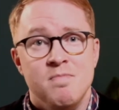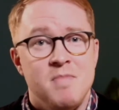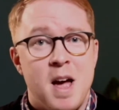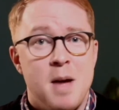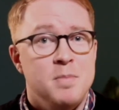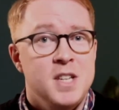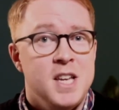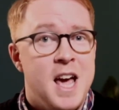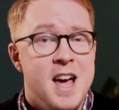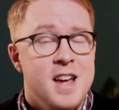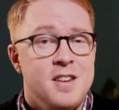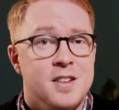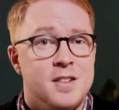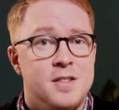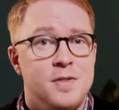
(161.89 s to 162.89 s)

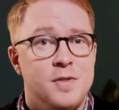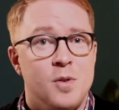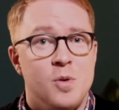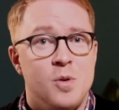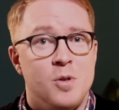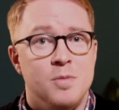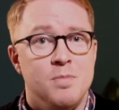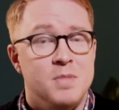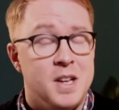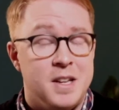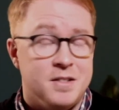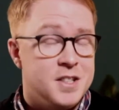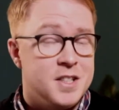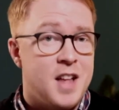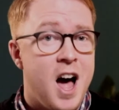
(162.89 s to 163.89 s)
empty-handed for
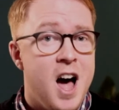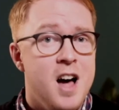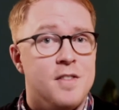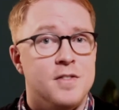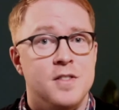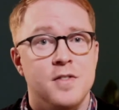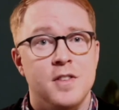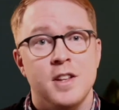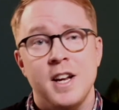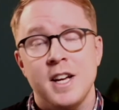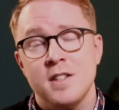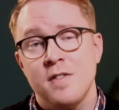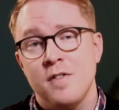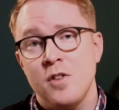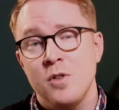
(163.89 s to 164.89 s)
and starved for the
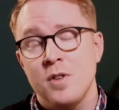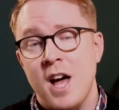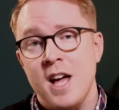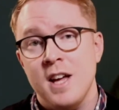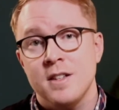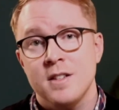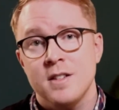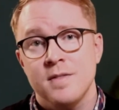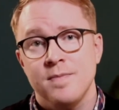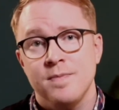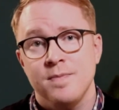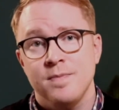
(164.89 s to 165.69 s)
next few days.